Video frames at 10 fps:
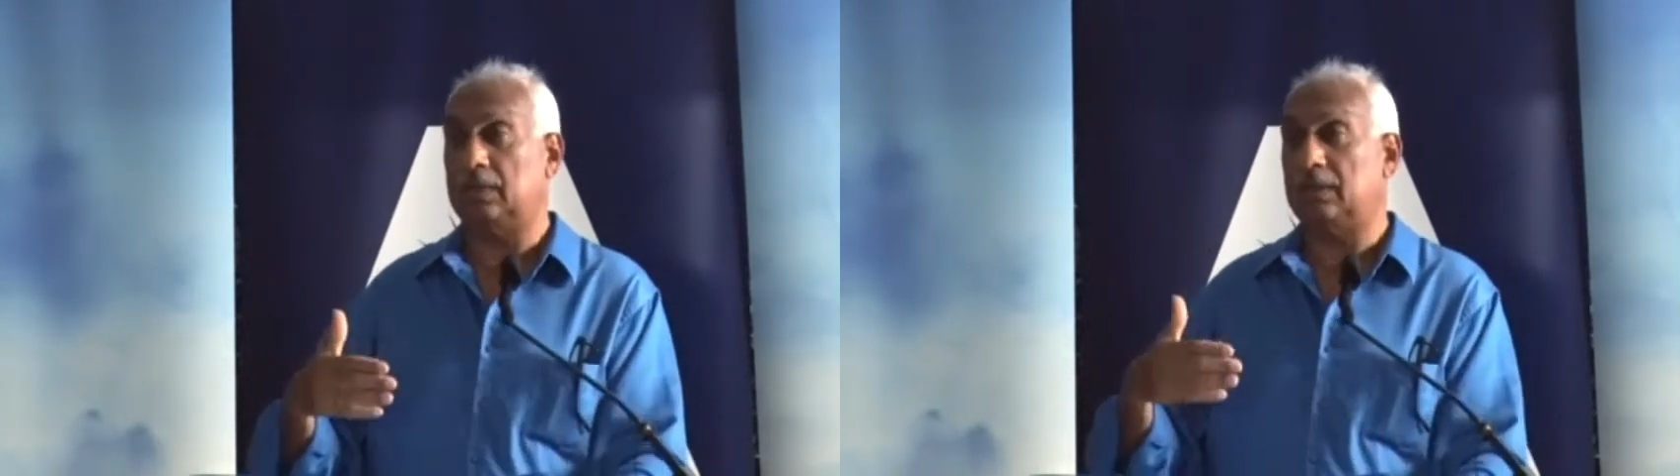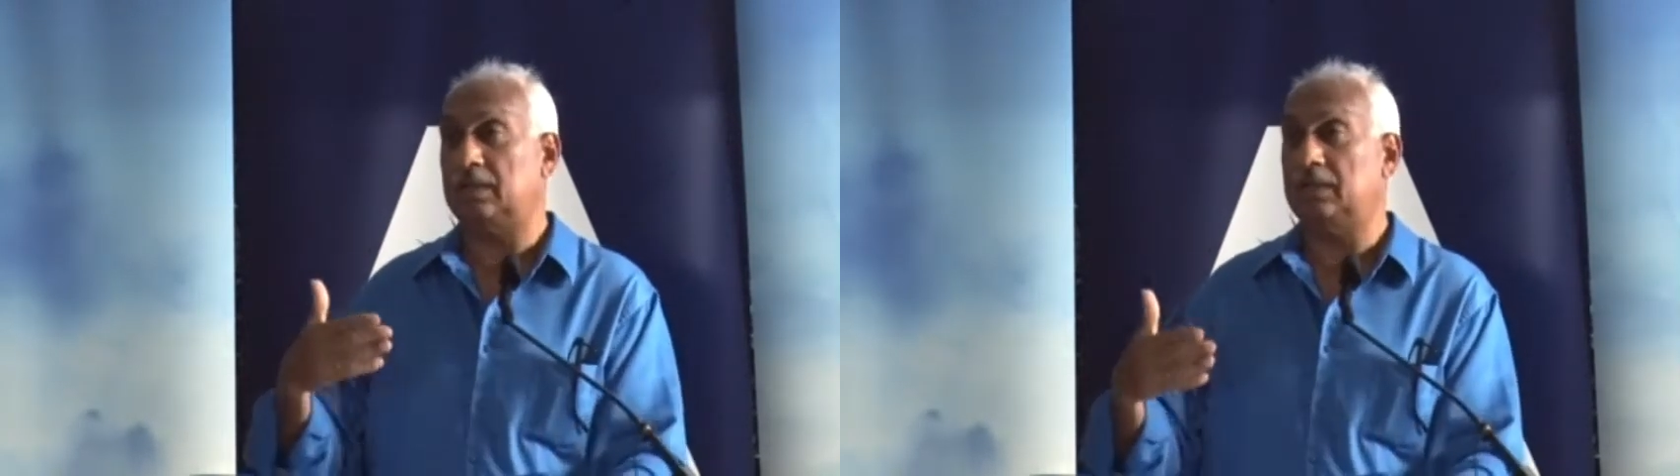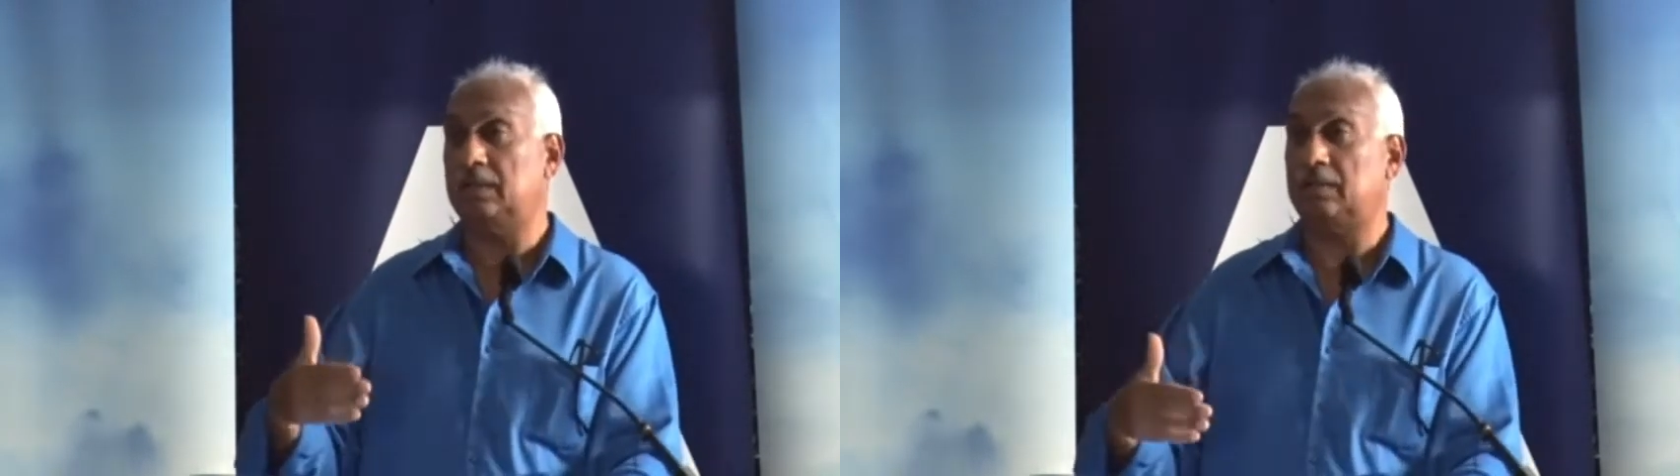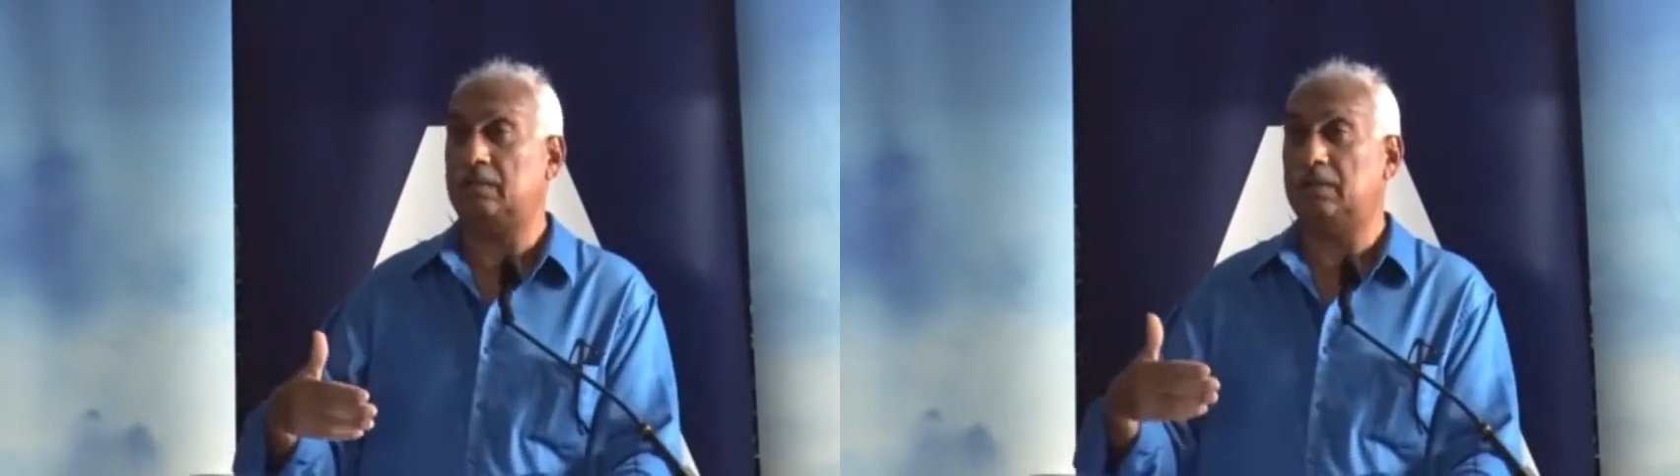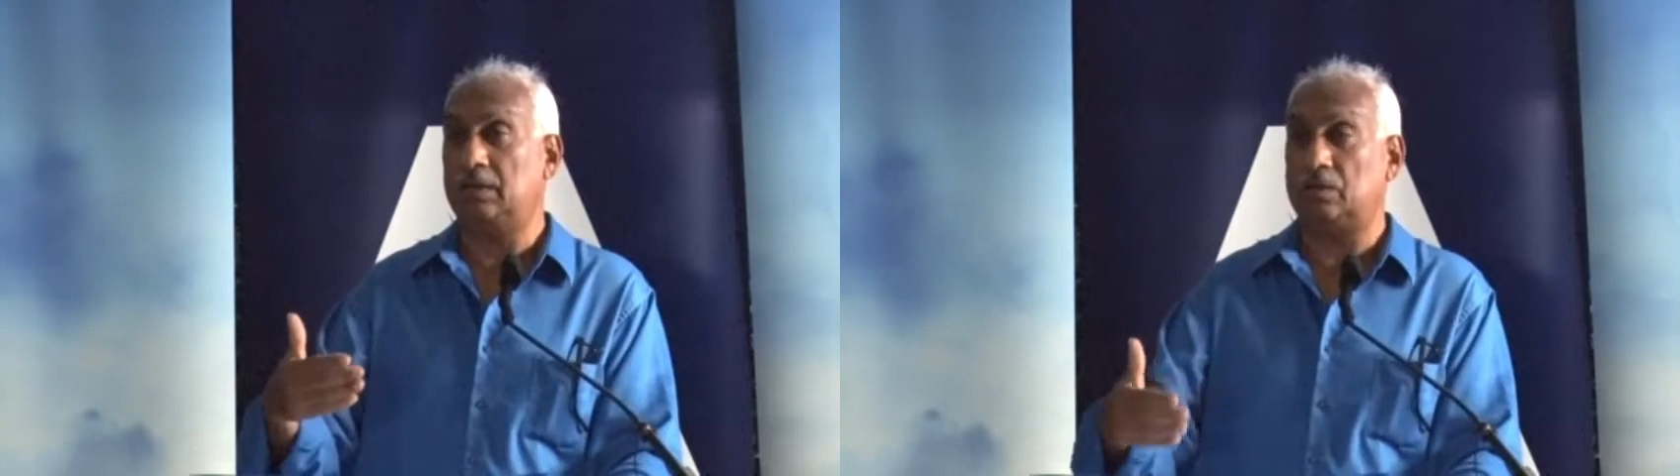linear
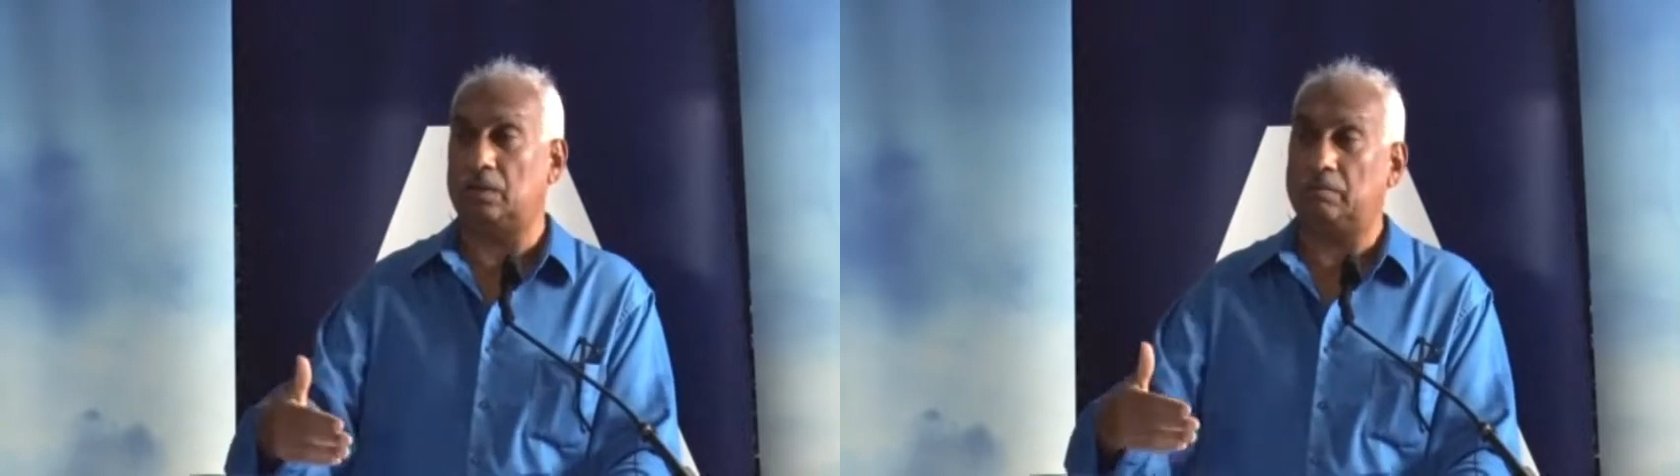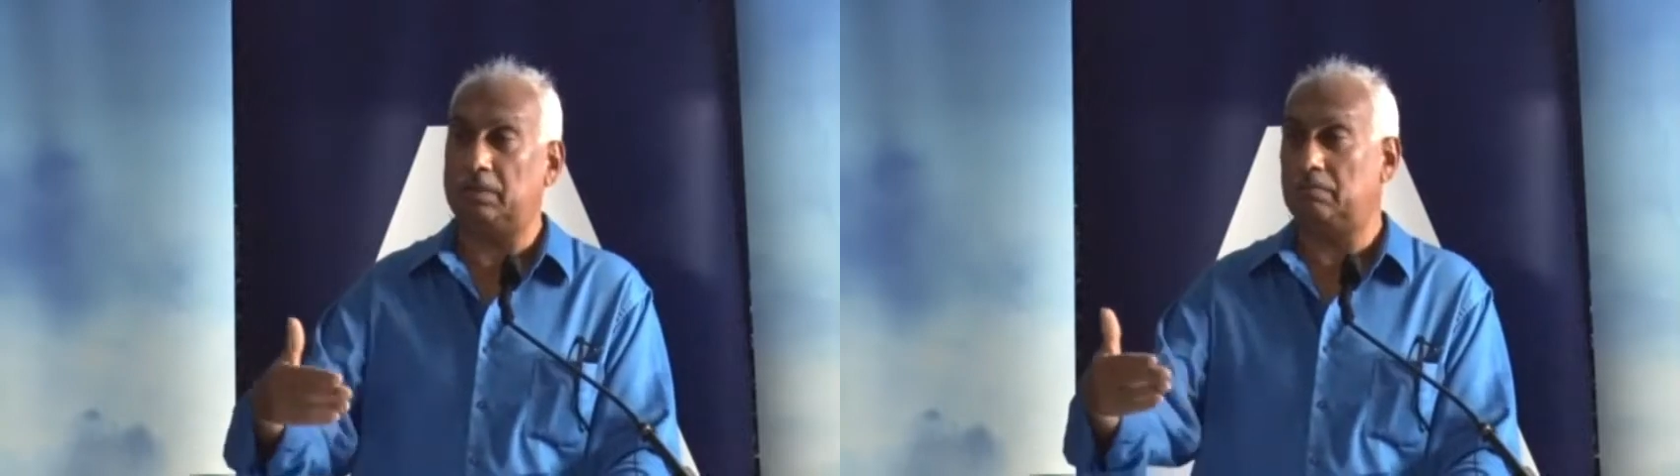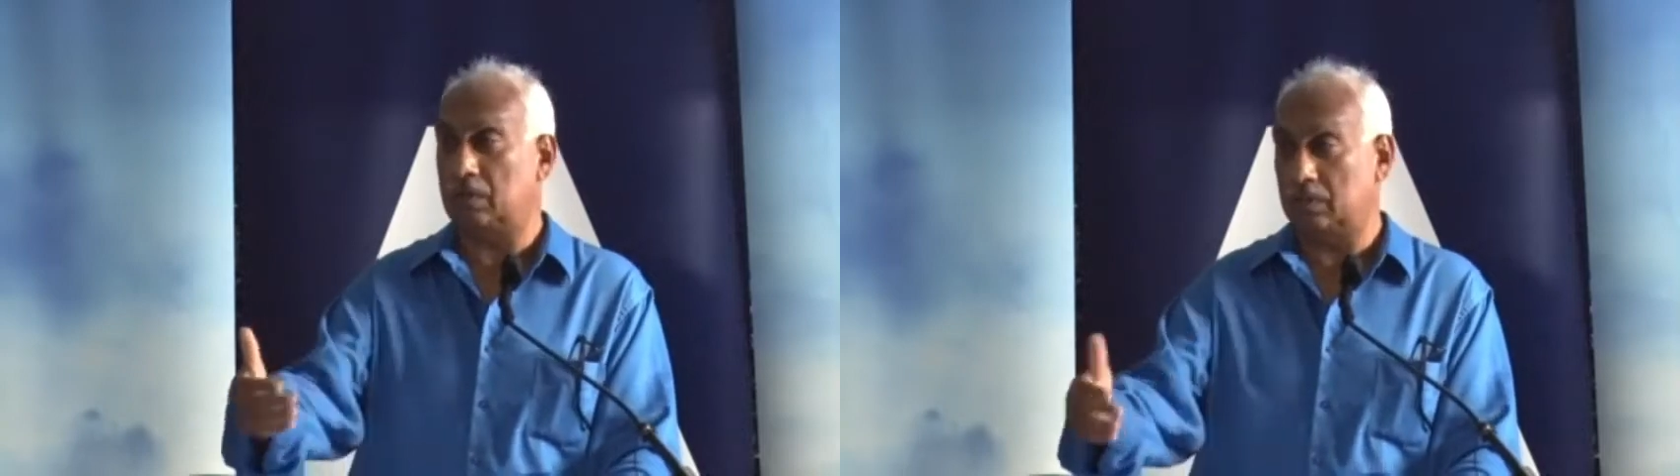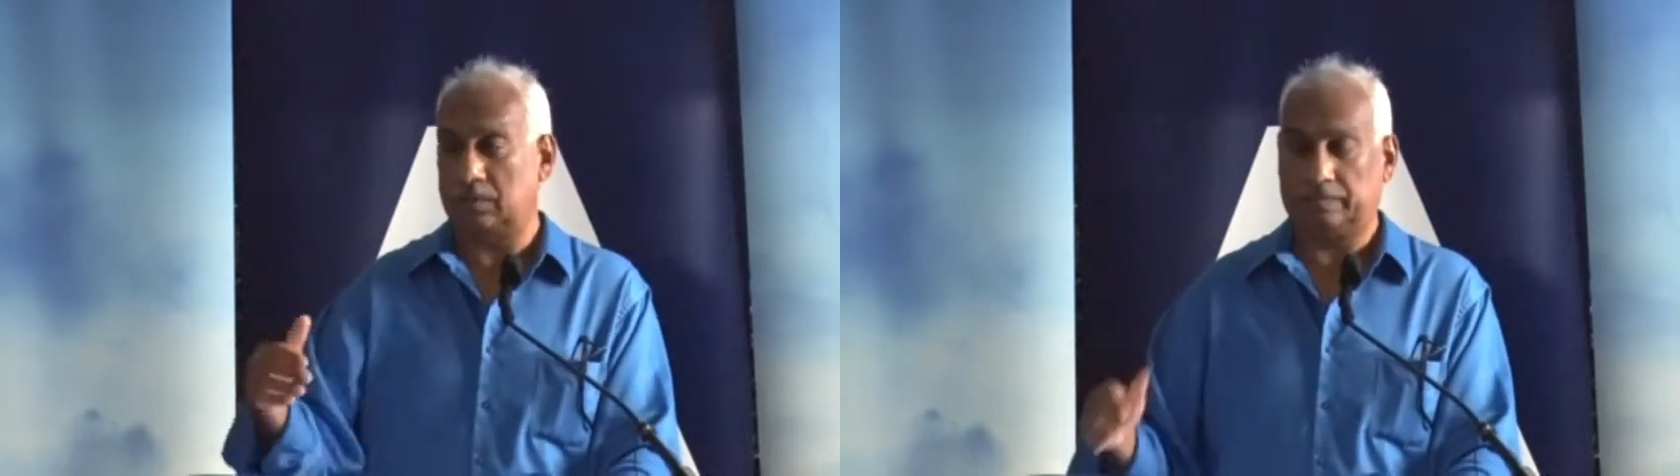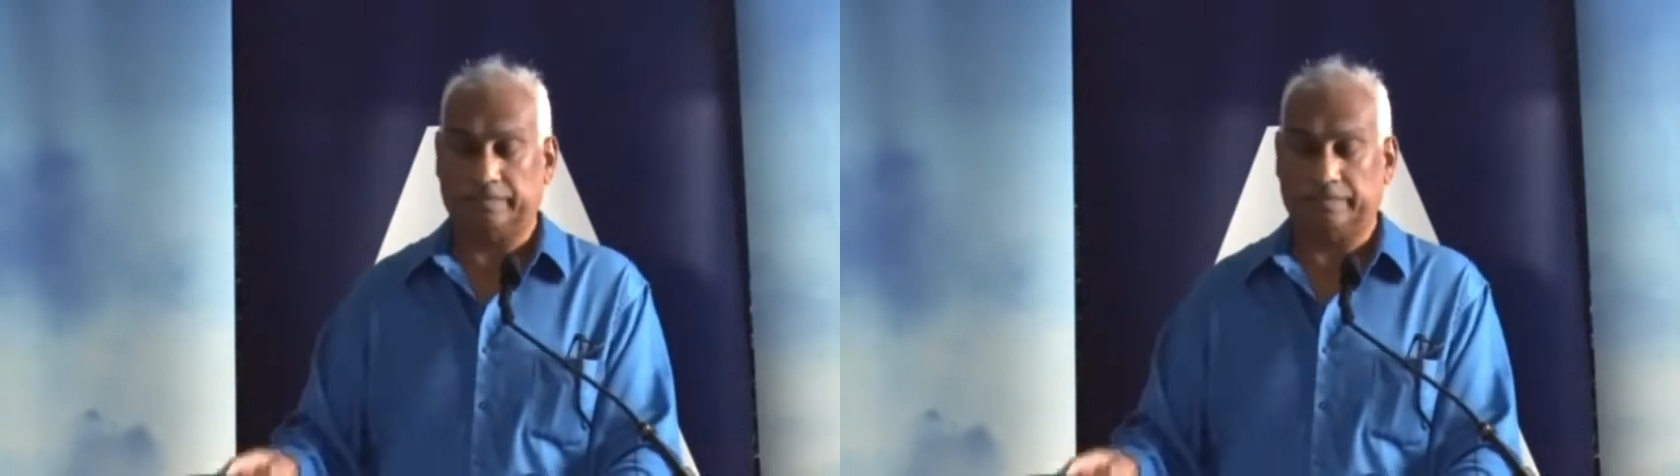economy model.